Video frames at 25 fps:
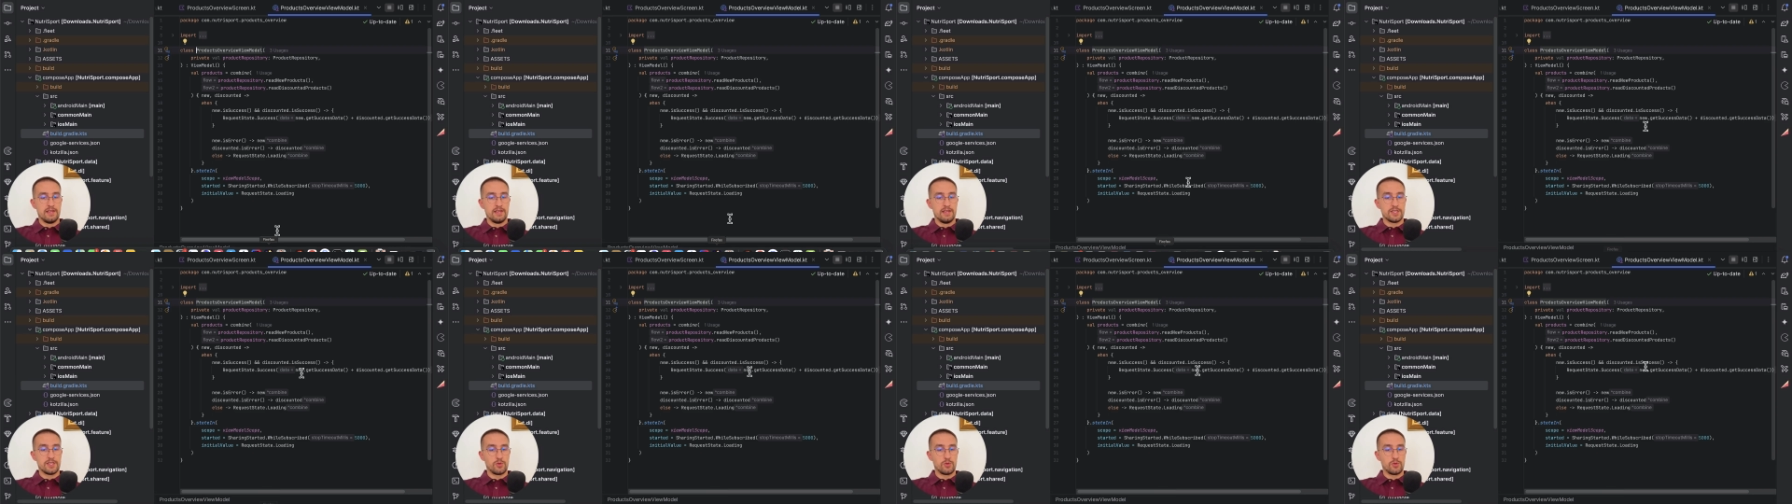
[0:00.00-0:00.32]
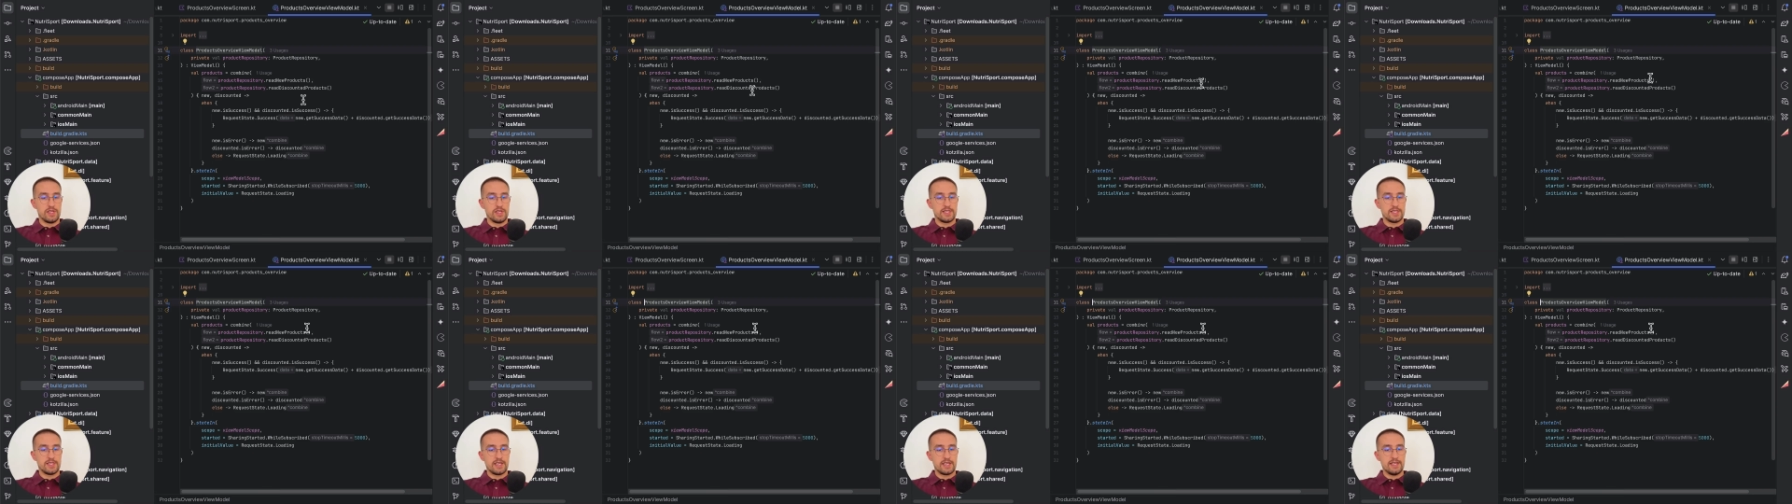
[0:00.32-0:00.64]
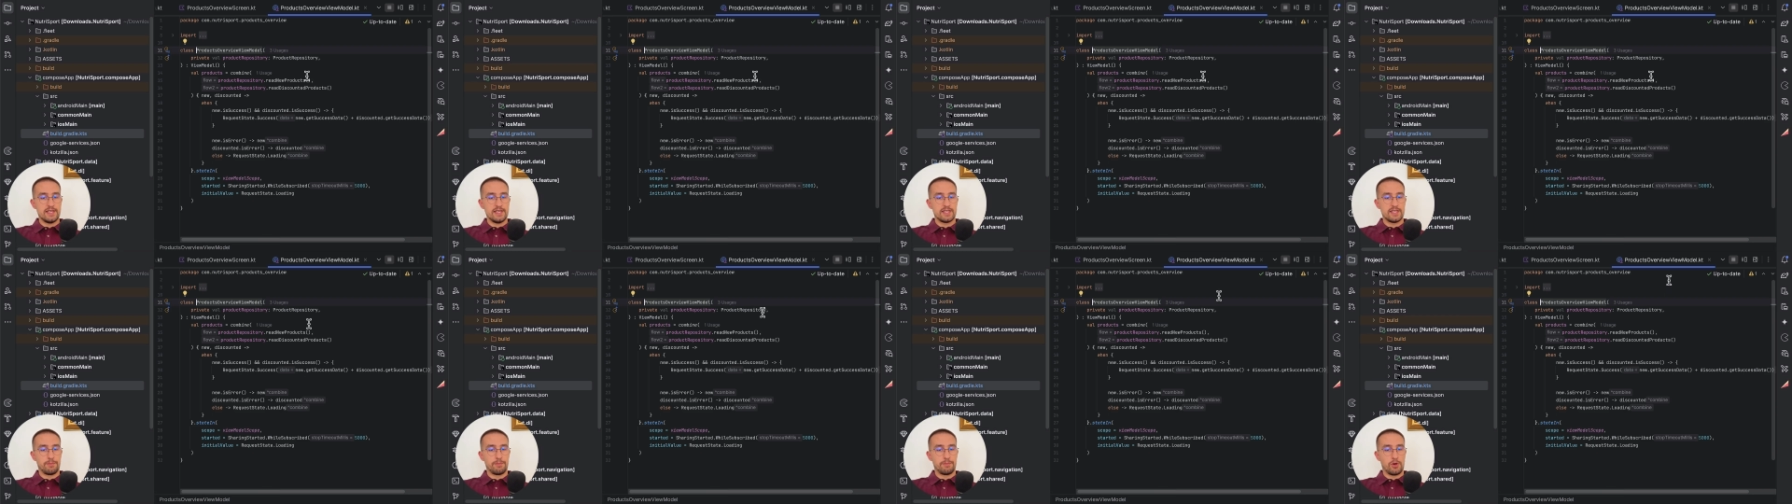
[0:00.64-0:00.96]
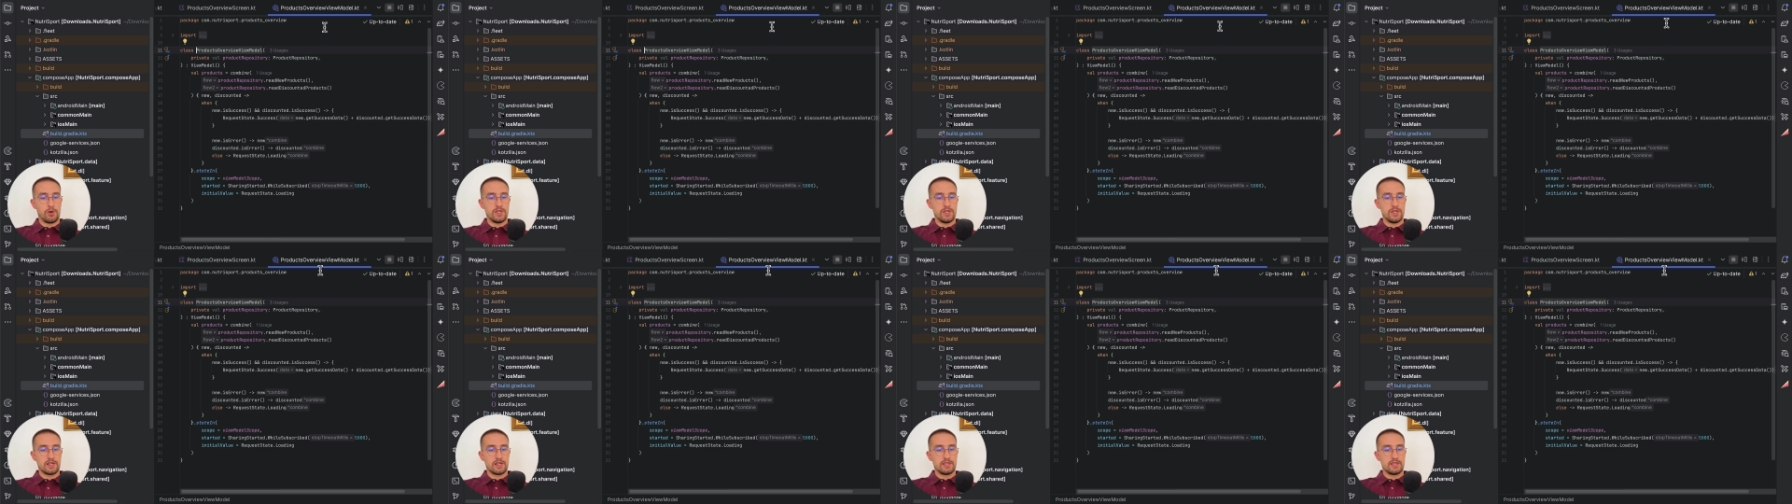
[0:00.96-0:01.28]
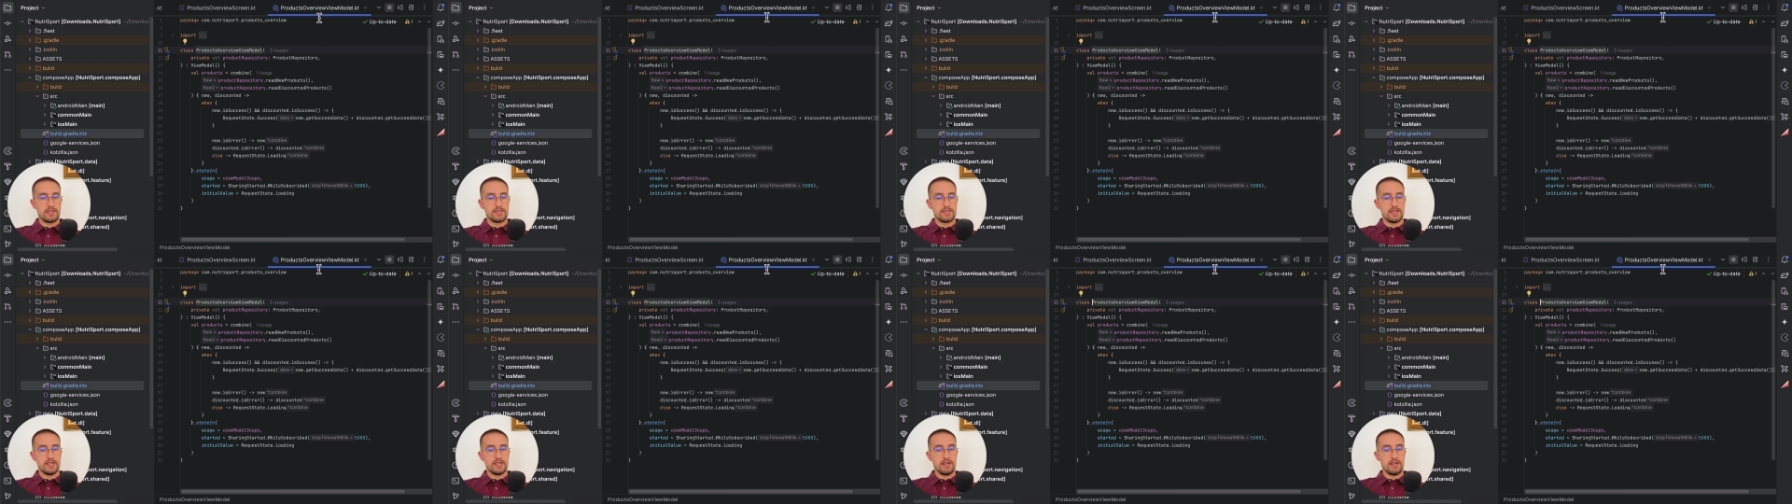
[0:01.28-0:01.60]
so in this case the
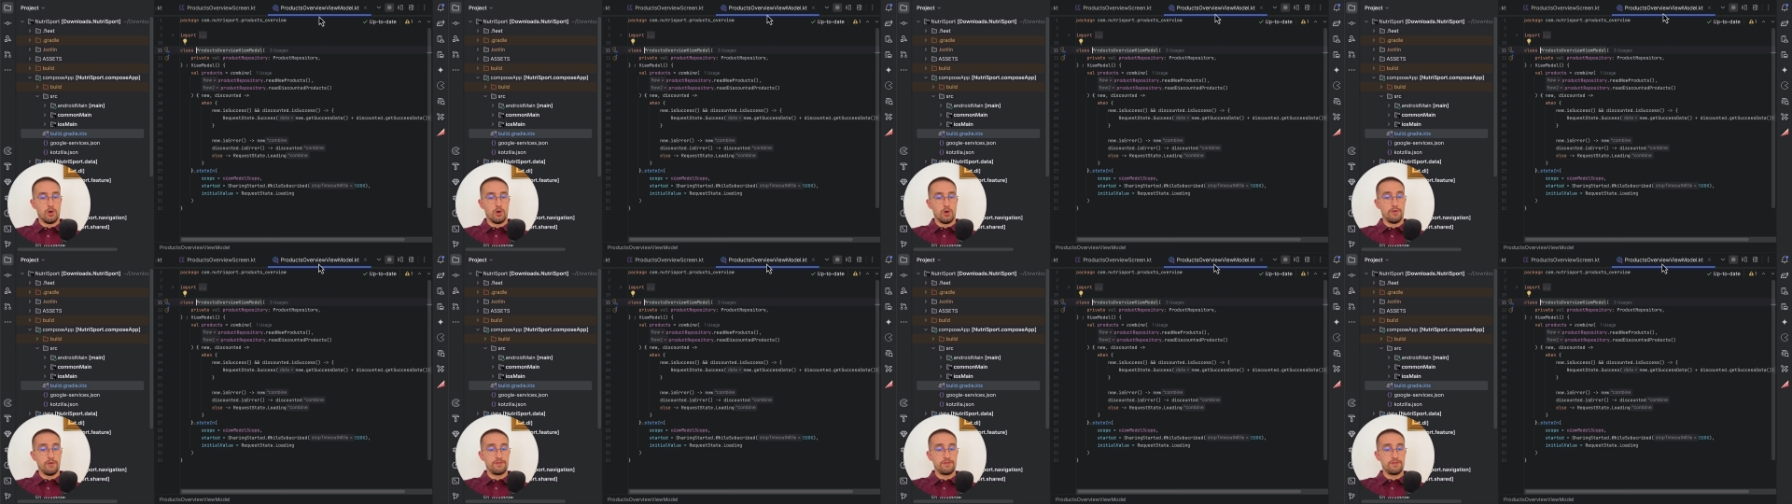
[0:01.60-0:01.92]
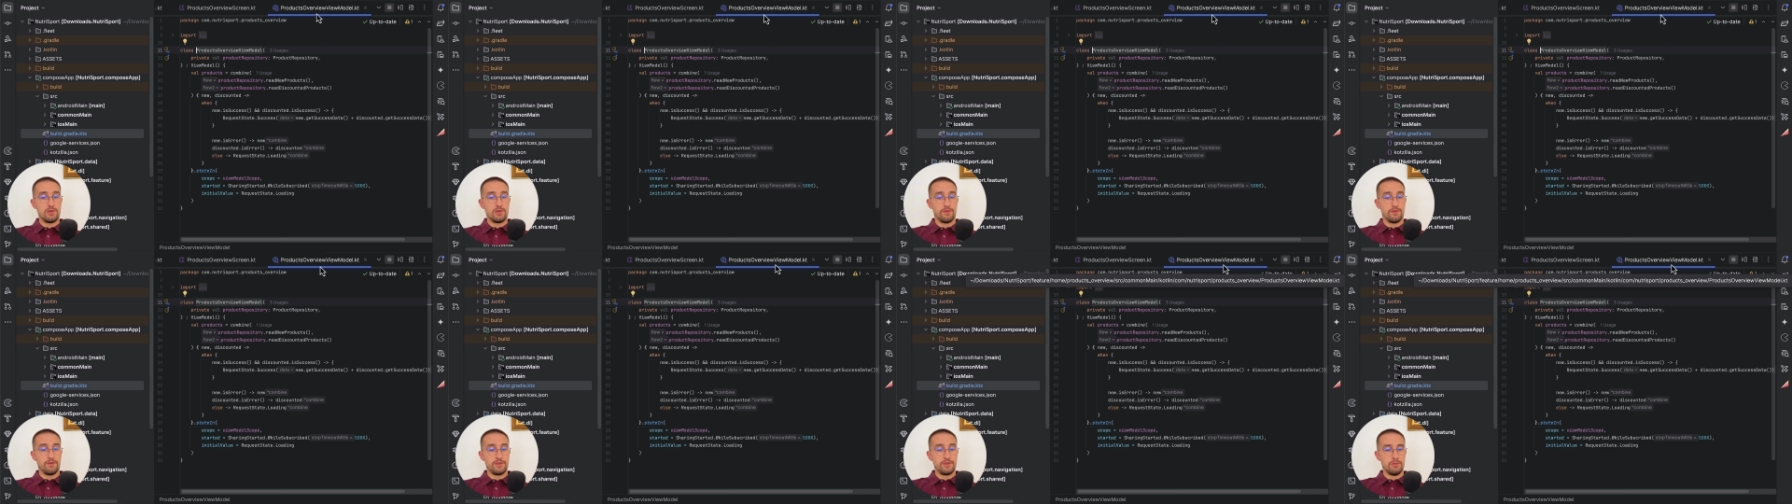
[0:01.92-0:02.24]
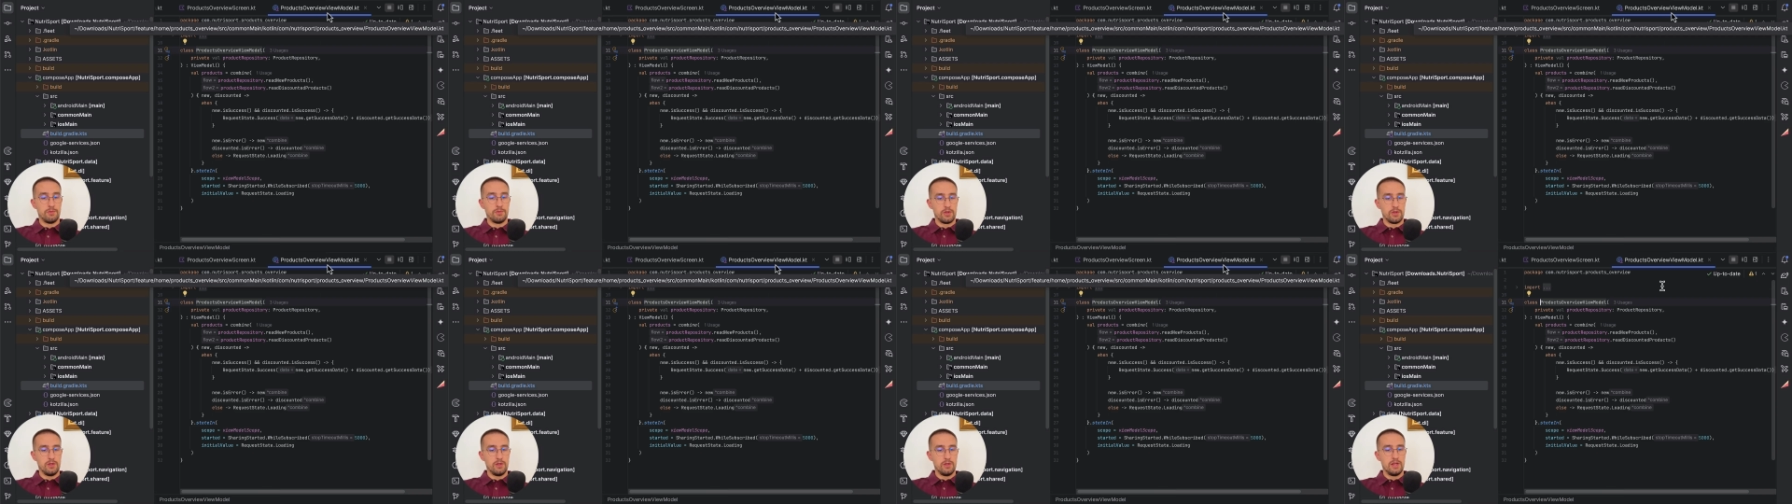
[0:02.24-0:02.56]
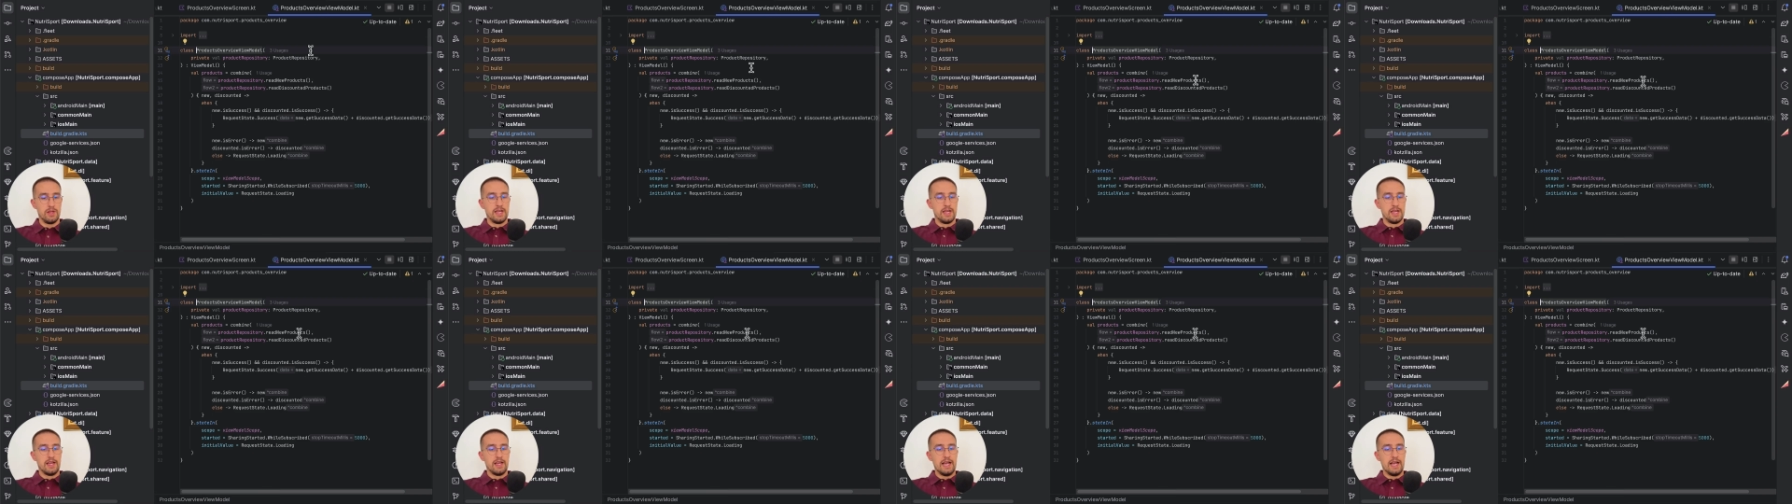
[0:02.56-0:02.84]
products or view model